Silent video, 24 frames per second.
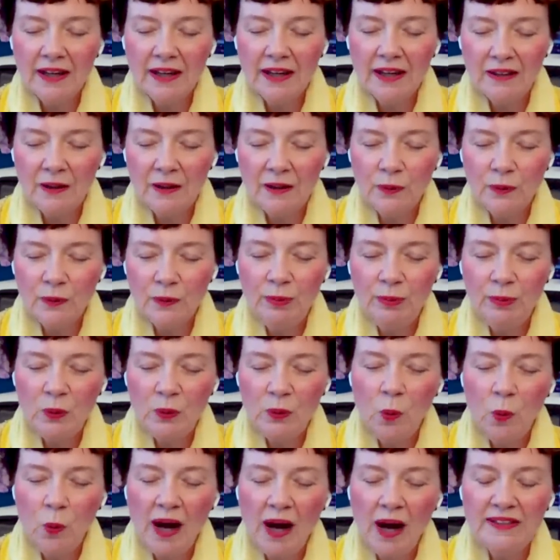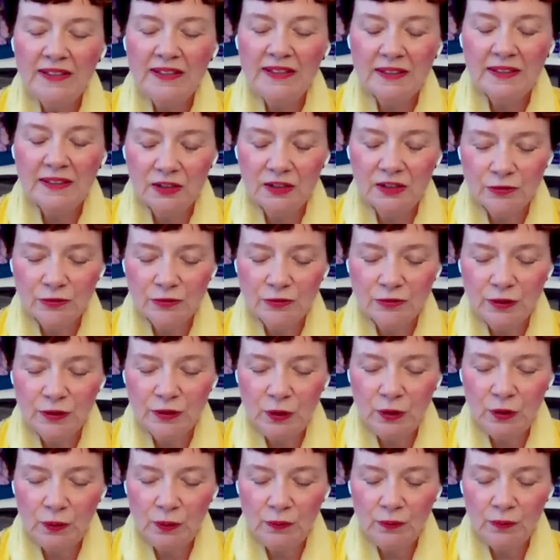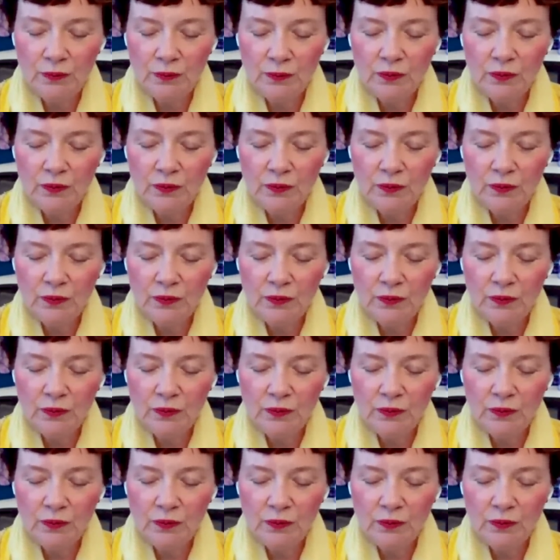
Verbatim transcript: is that it would be wisest